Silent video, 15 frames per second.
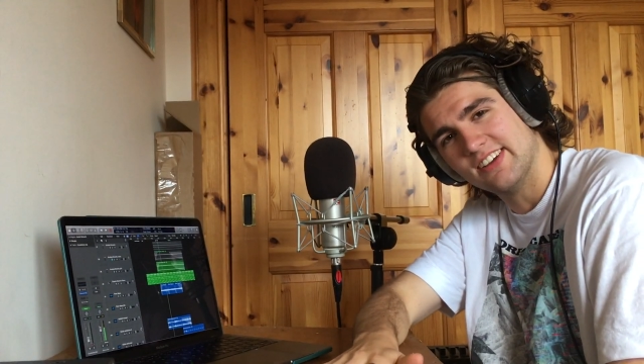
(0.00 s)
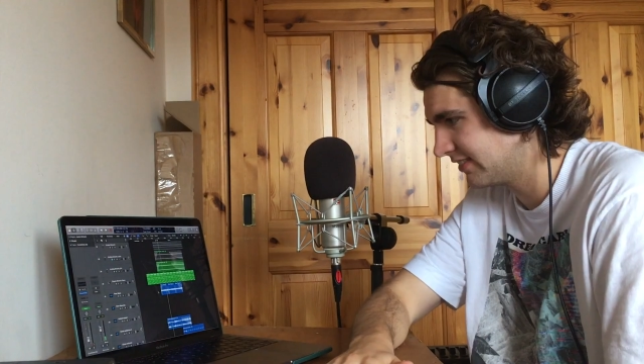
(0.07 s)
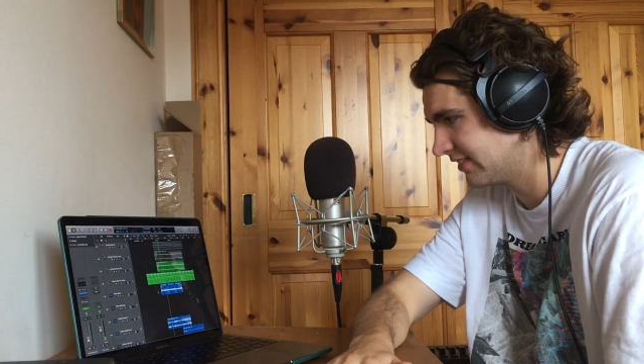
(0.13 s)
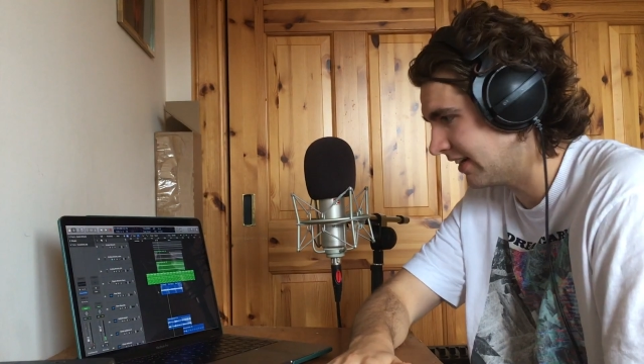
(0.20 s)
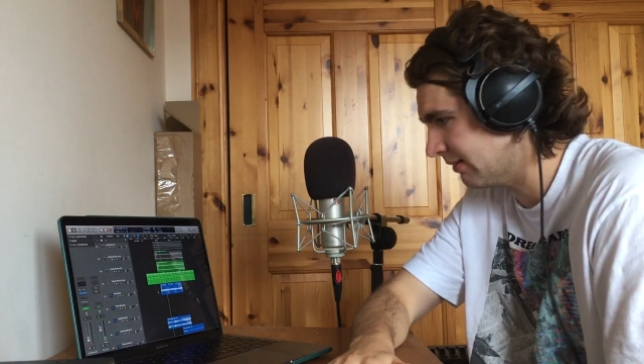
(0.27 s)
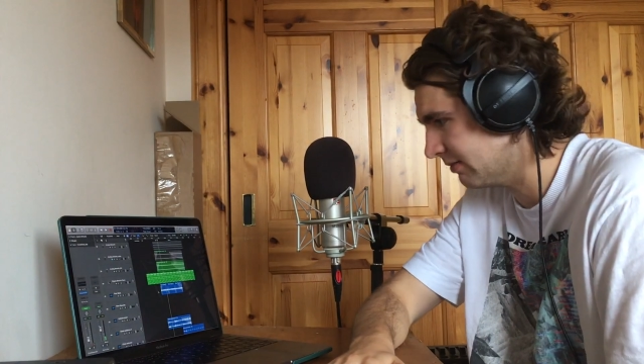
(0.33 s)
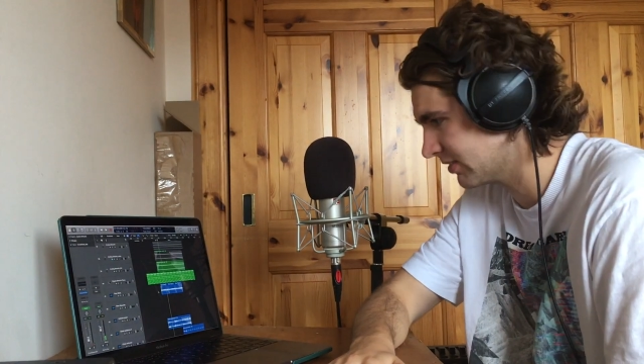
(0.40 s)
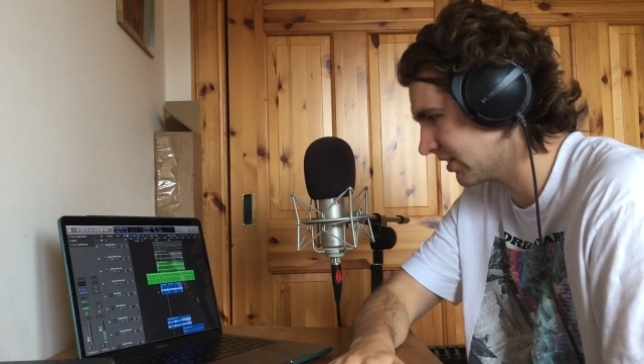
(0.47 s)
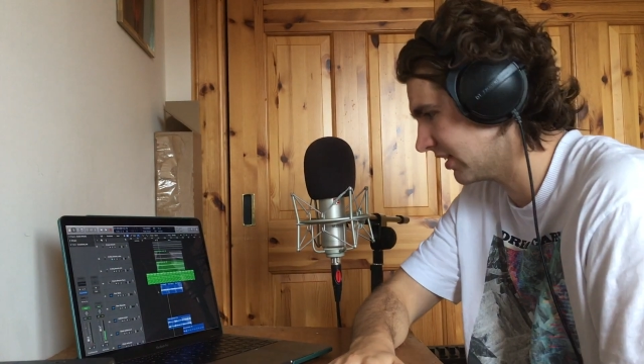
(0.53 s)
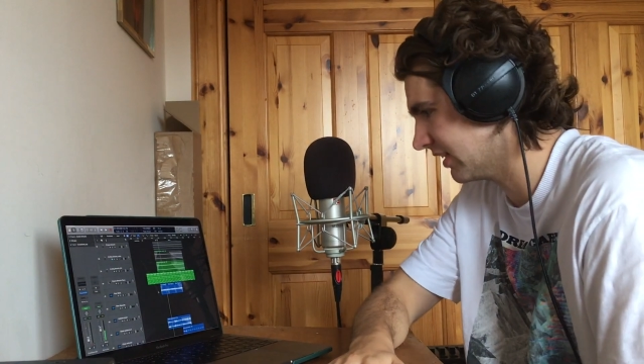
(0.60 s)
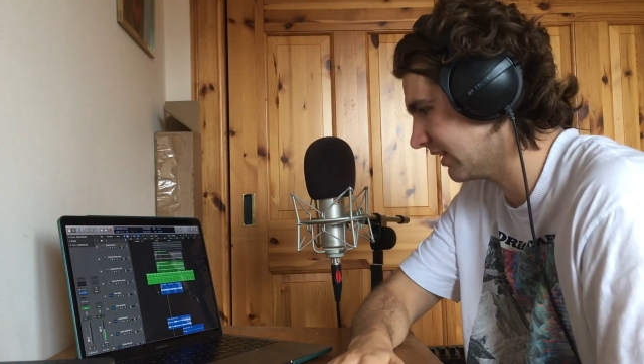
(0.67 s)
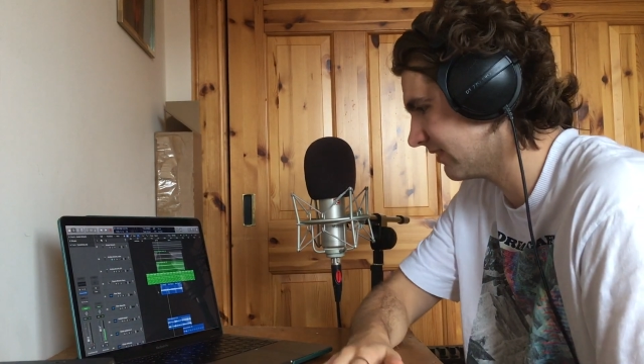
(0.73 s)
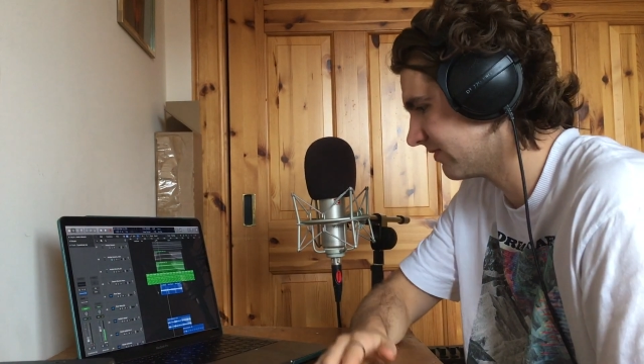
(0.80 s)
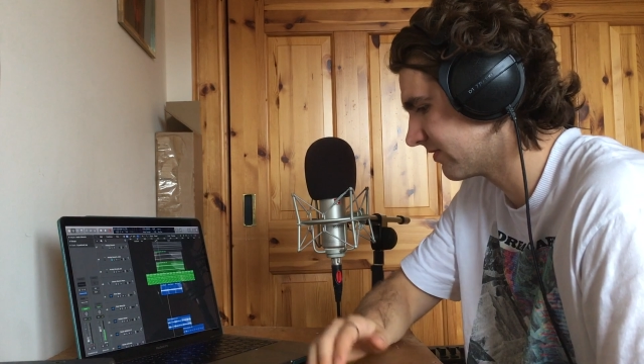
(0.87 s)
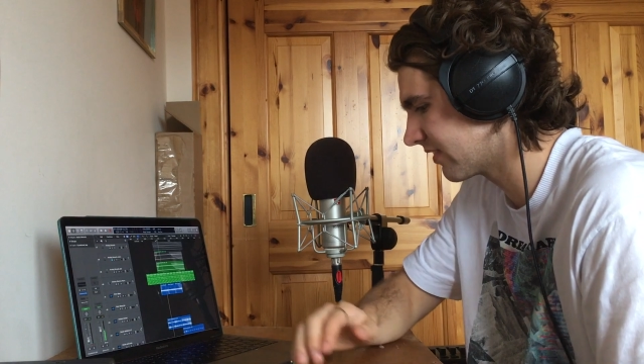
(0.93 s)
I'm sorry,
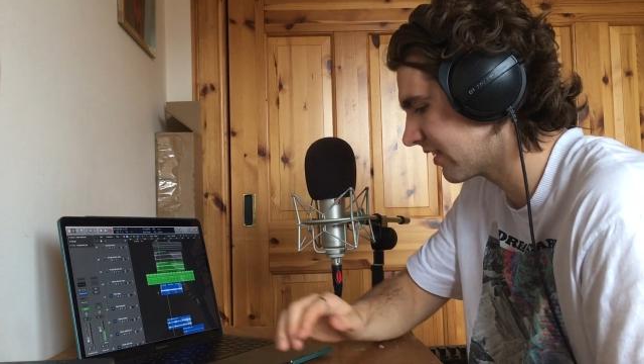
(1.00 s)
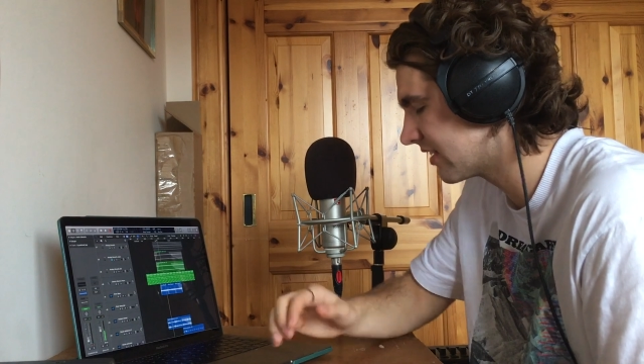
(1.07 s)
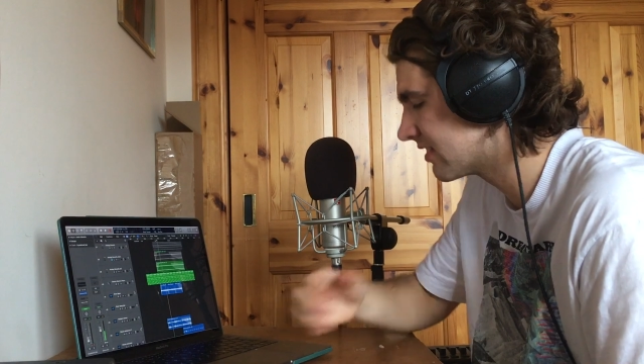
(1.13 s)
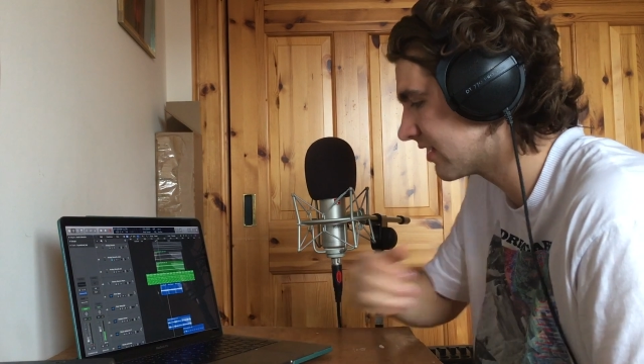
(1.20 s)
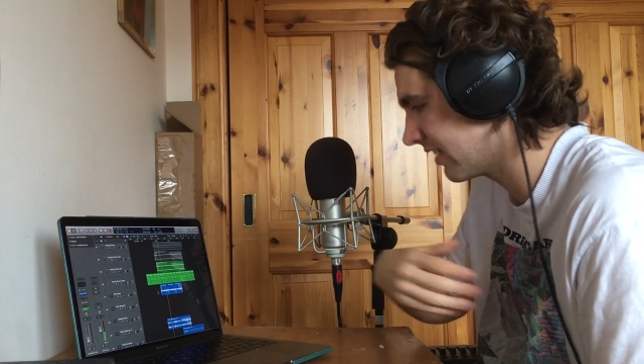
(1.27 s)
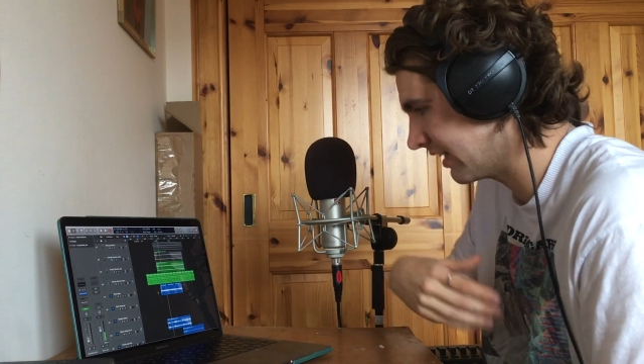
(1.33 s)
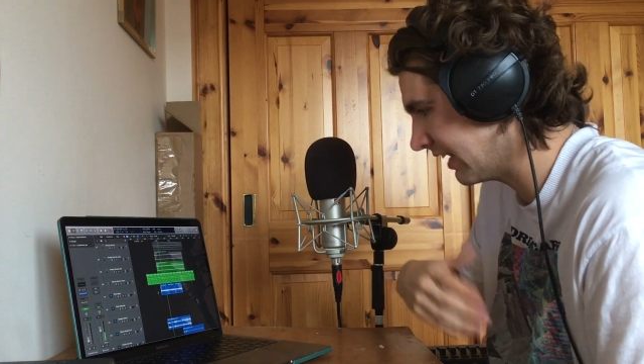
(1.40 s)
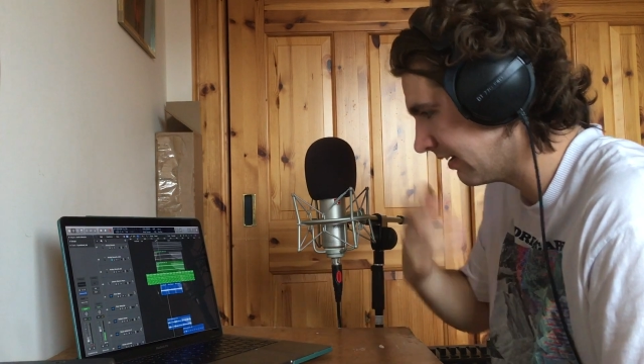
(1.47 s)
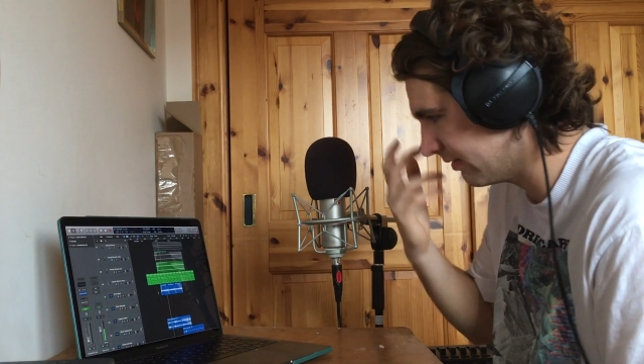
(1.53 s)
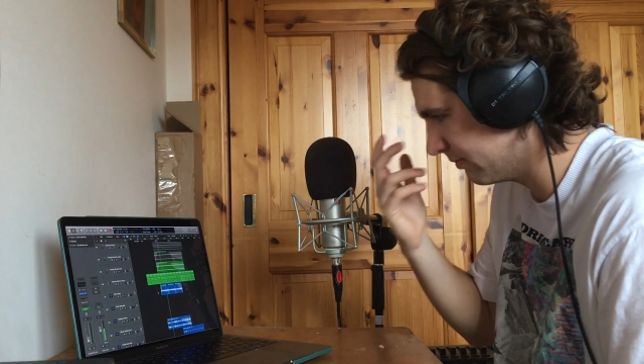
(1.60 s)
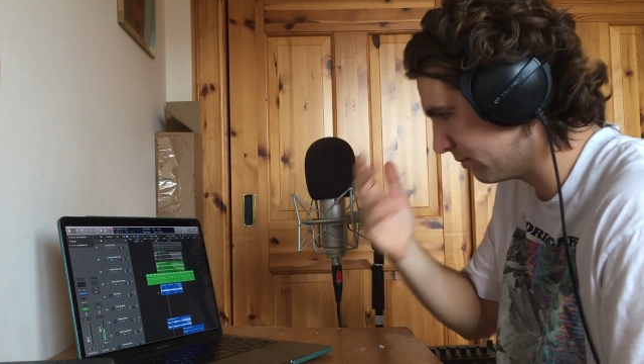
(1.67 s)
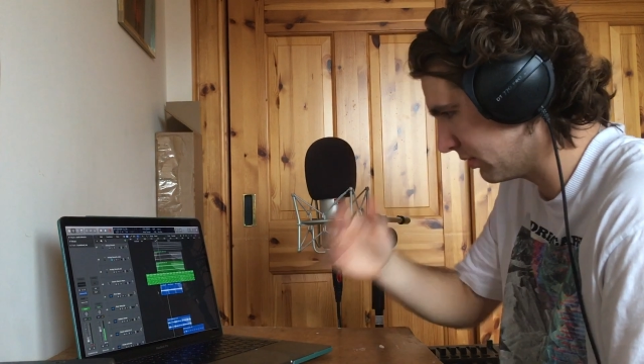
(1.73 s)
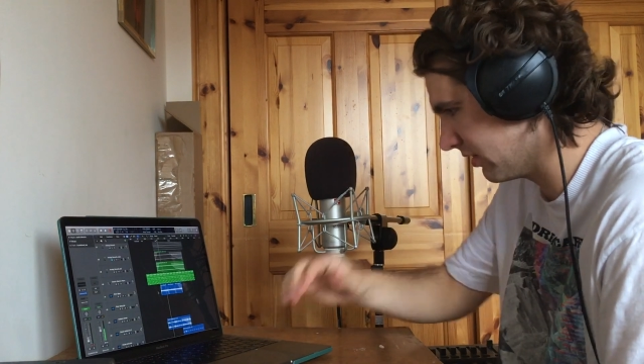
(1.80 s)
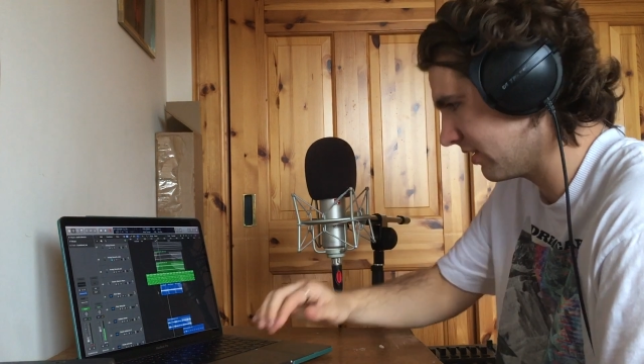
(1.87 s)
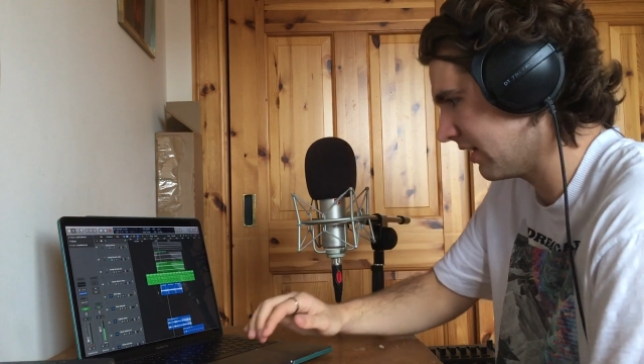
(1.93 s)
that
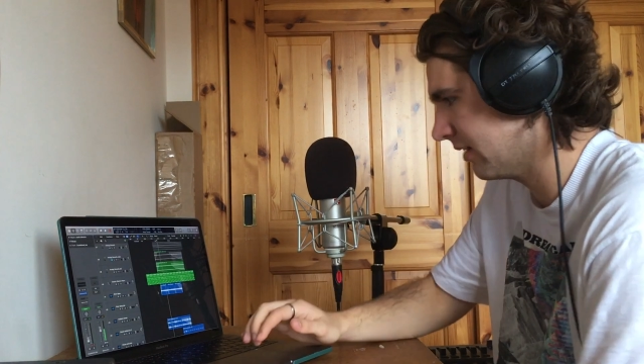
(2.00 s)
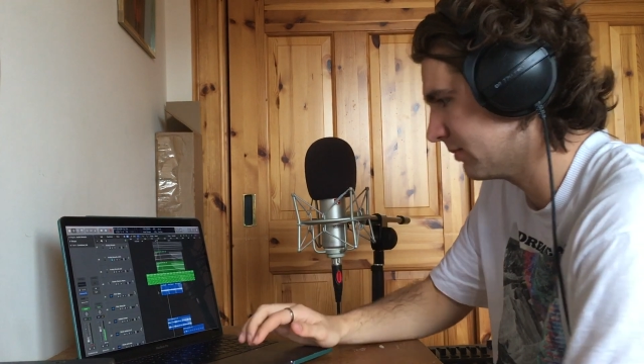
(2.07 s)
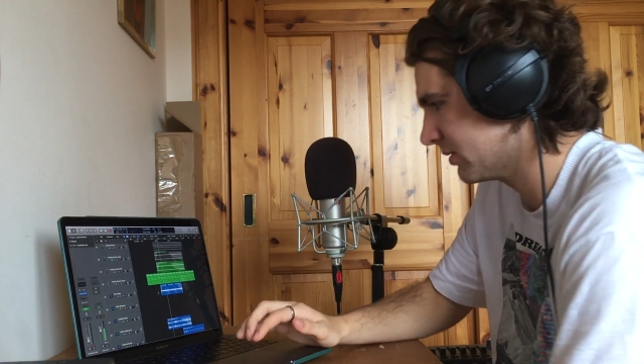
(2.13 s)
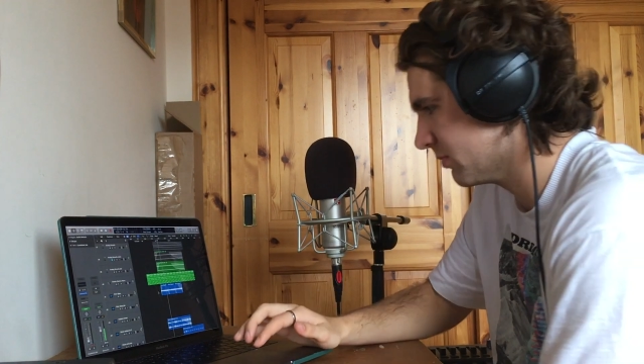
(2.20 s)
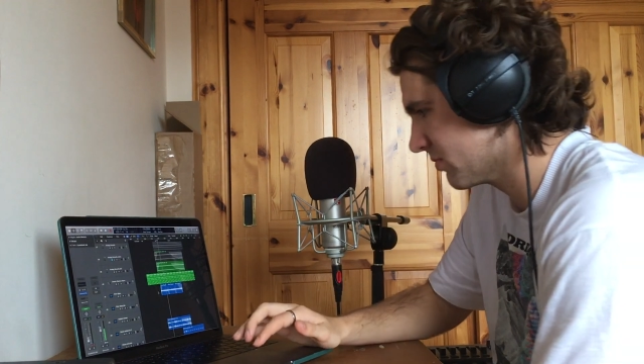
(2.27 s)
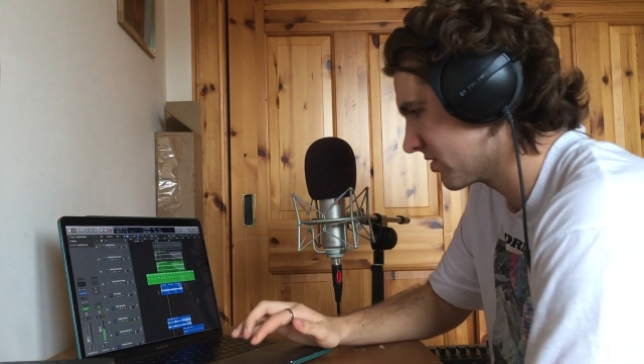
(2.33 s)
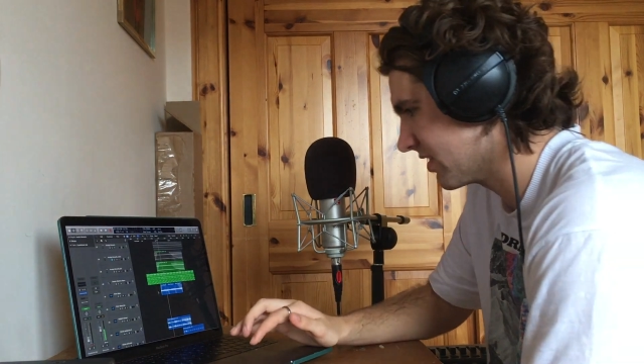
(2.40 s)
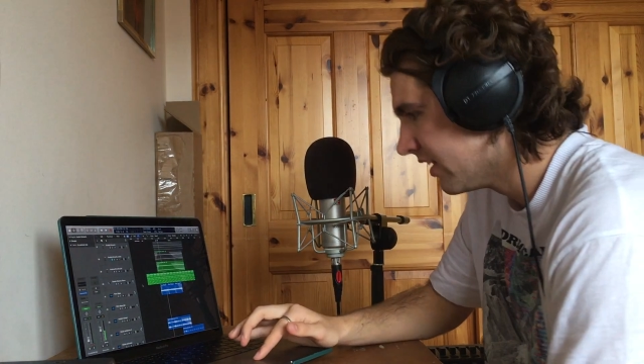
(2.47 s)
brought up some stuff.